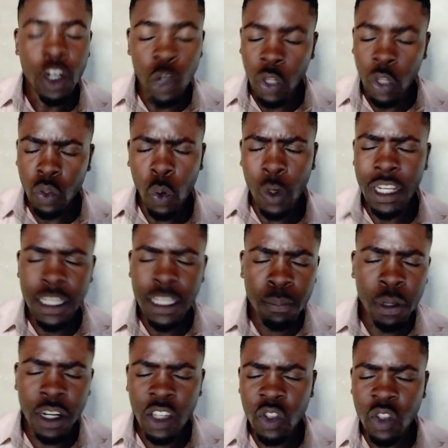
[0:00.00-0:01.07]
Not Holy
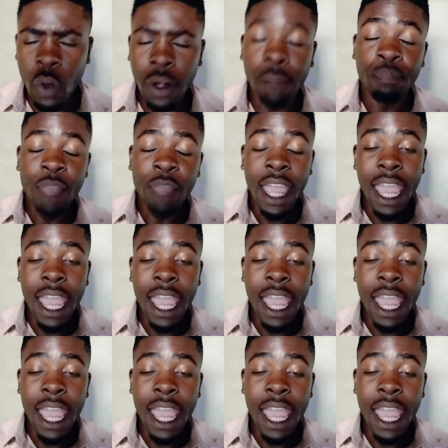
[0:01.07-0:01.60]
Spirit, sorry.